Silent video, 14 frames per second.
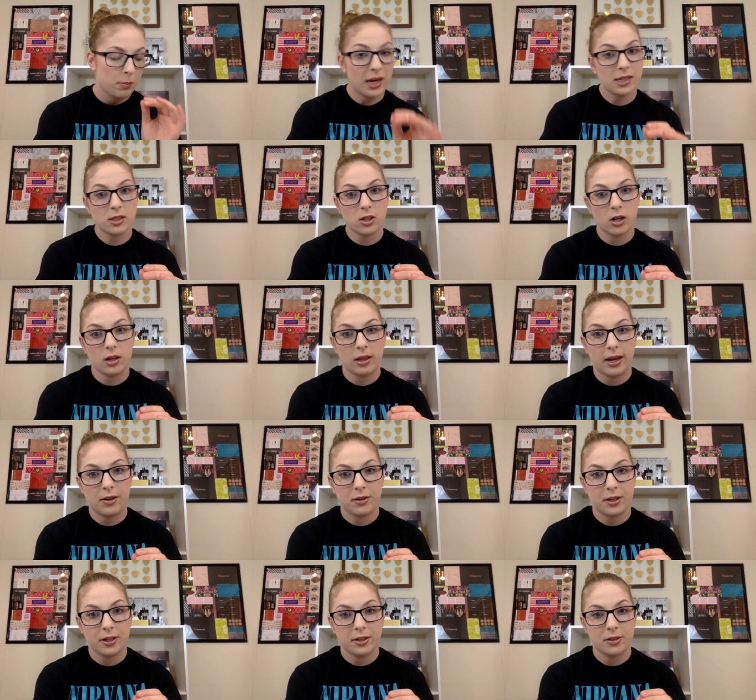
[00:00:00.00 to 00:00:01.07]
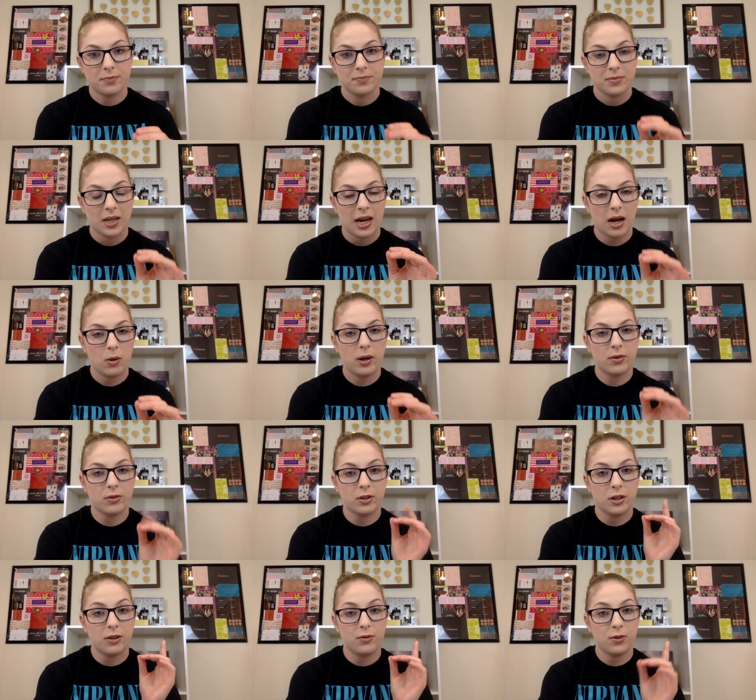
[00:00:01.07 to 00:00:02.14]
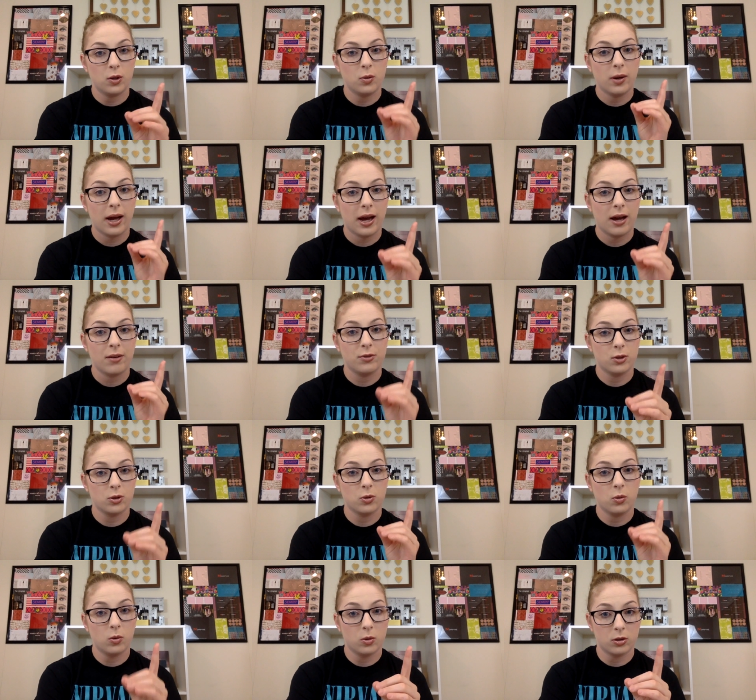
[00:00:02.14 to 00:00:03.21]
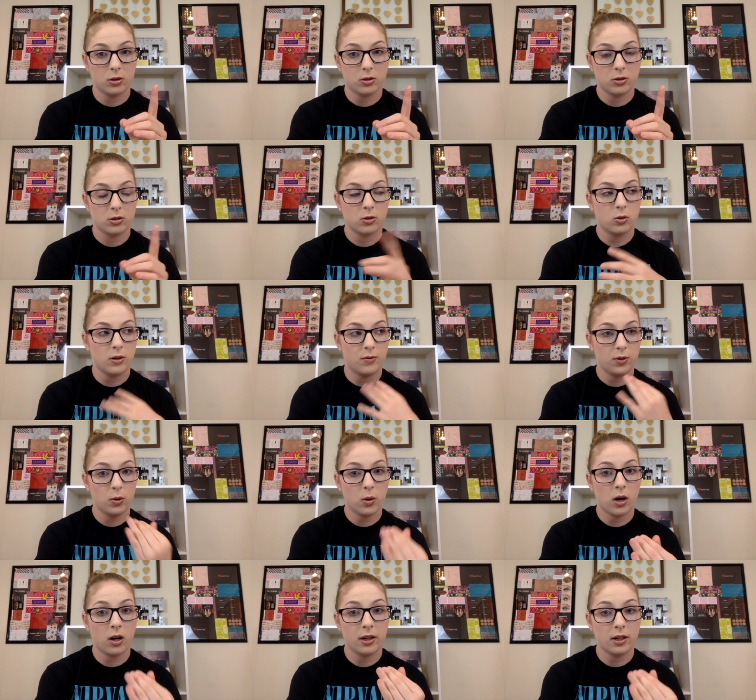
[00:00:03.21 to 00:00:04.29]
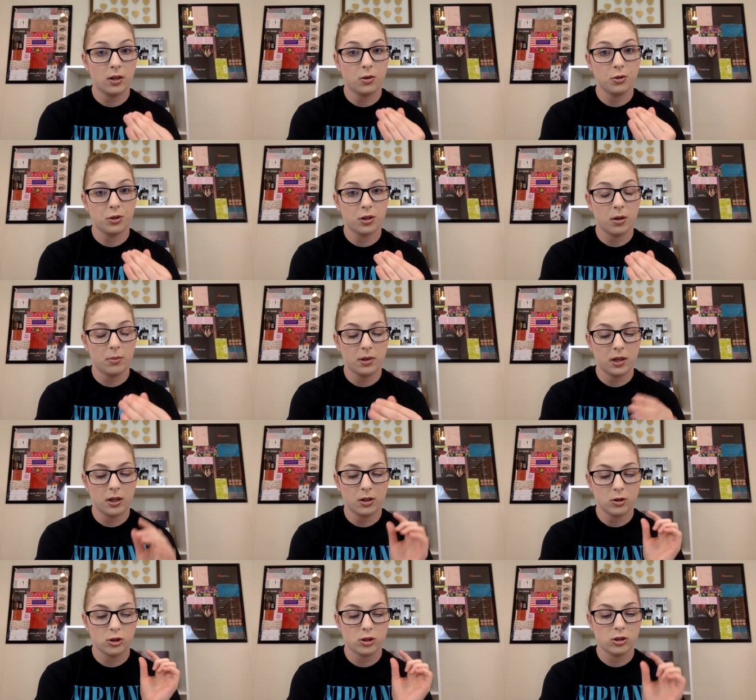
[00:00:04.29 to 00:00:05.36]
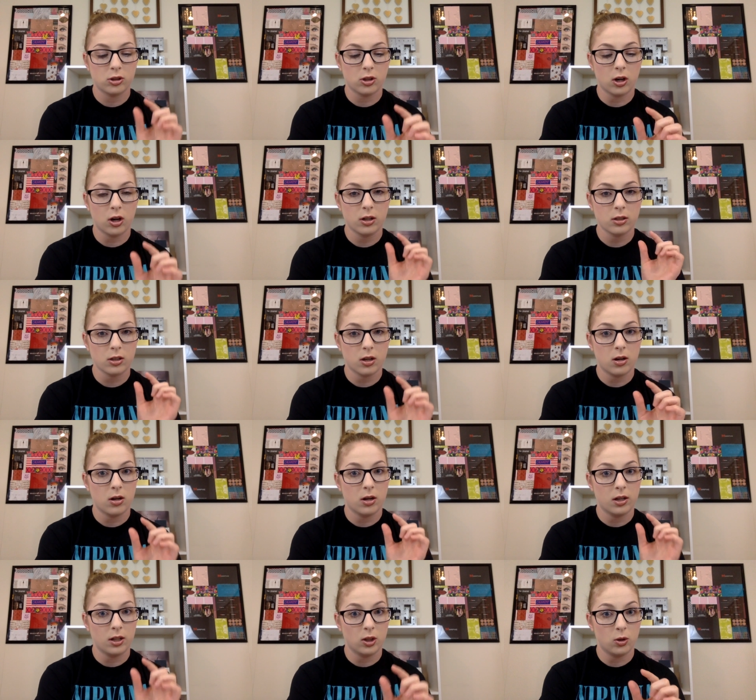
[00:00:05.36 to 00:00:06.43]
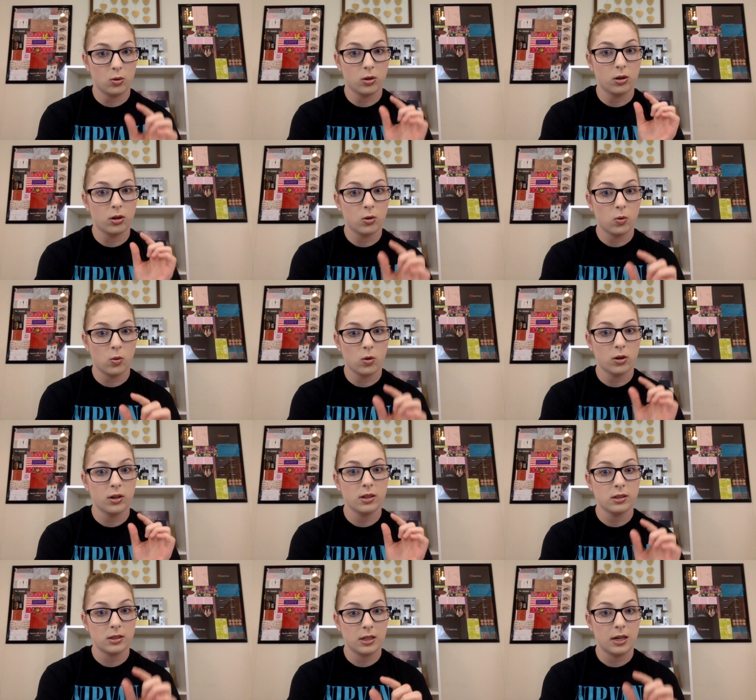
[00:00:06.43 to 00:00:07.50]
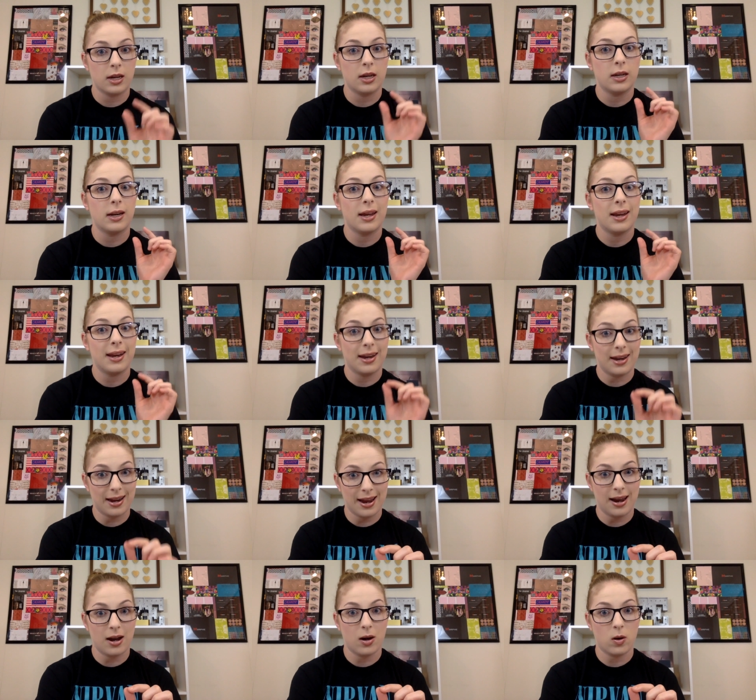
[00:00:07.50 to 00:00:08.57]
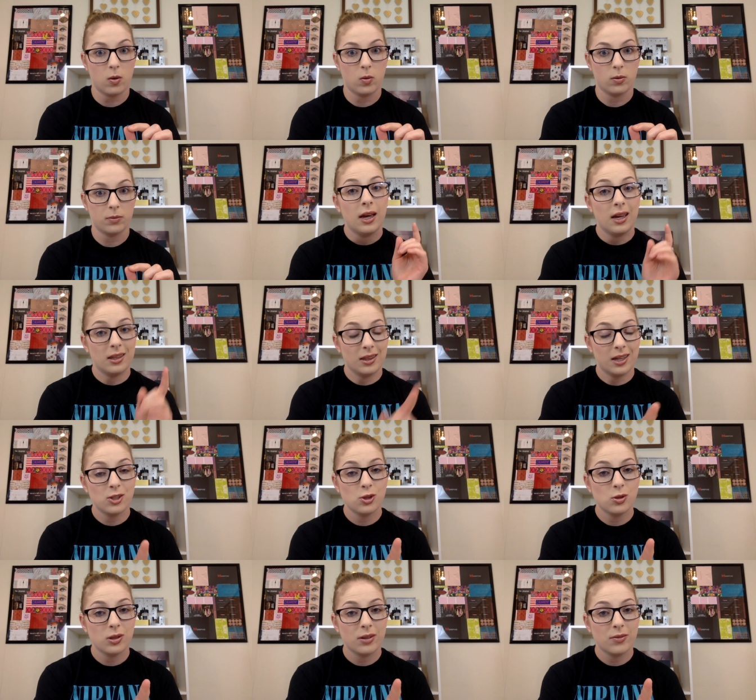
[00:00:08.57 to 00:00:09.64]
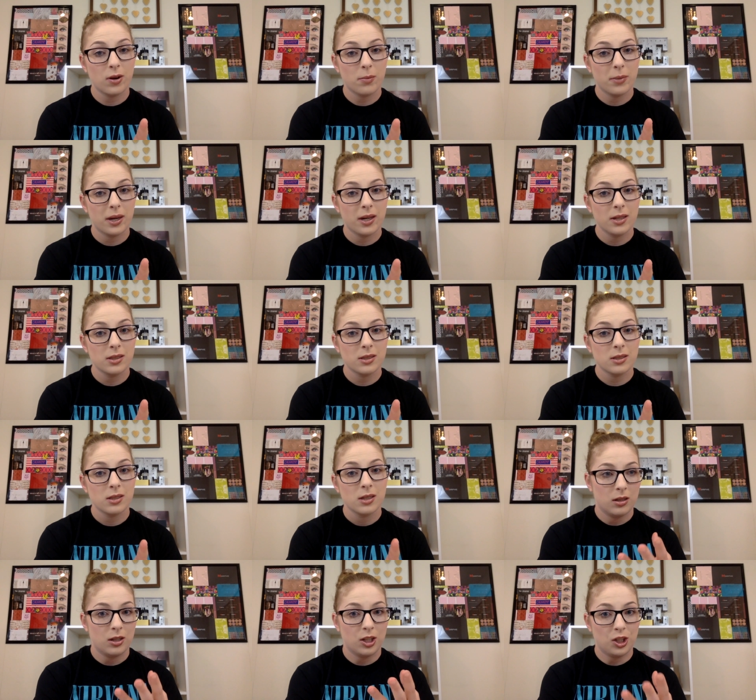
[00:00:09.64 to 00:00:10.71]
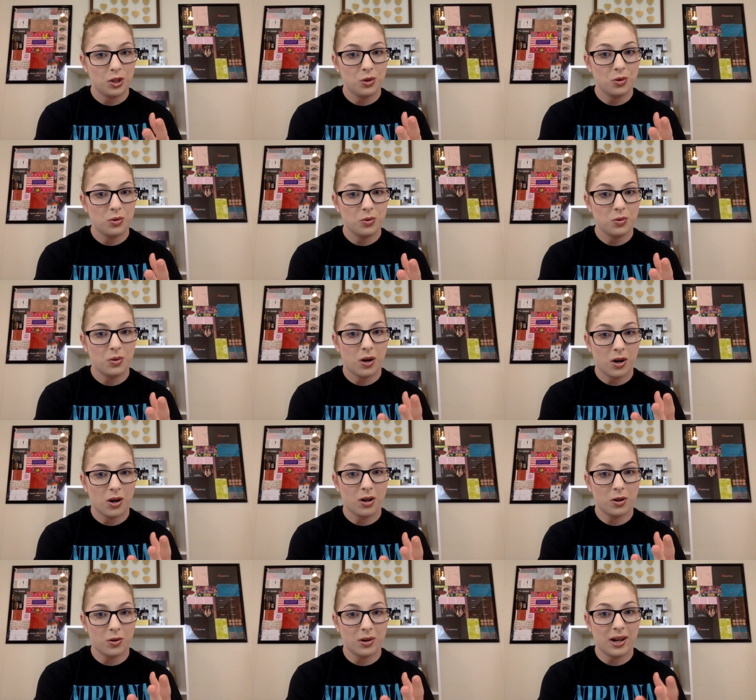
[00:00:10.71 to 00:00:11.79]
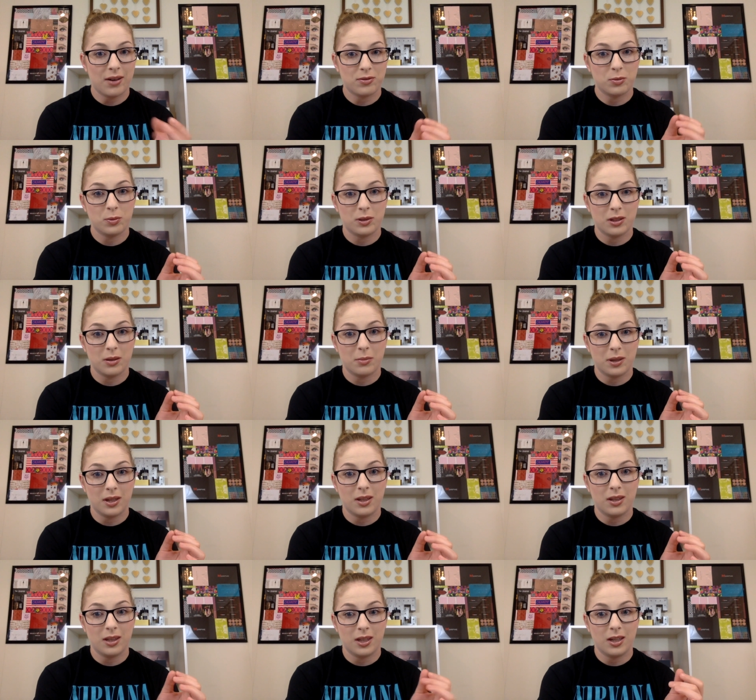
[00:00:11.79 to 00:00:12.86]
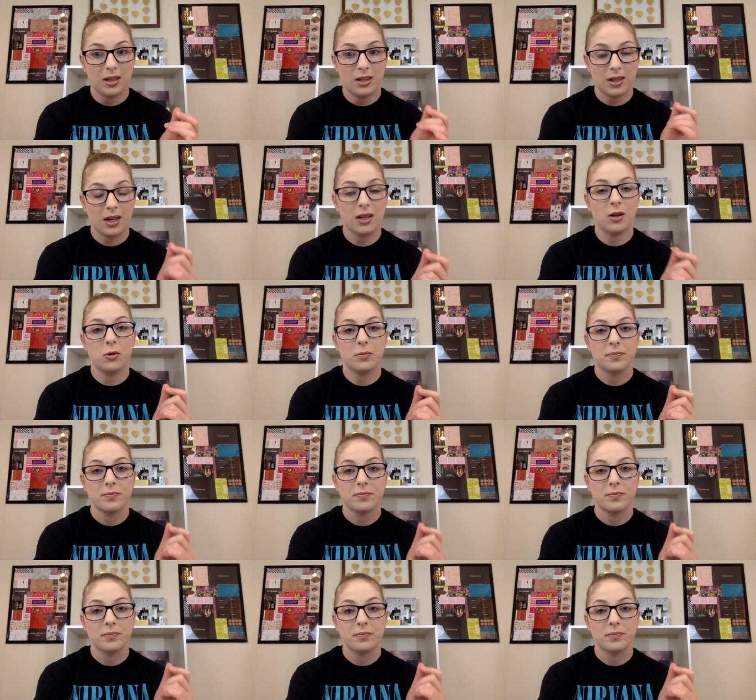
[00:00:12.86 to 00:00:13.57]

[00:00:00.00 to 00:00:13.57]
Pets are allowed here. However, if you have your orders or if you already know you're coming here, start on your quarantine now. Unless you live on base, you are going to have to put them in the kennel.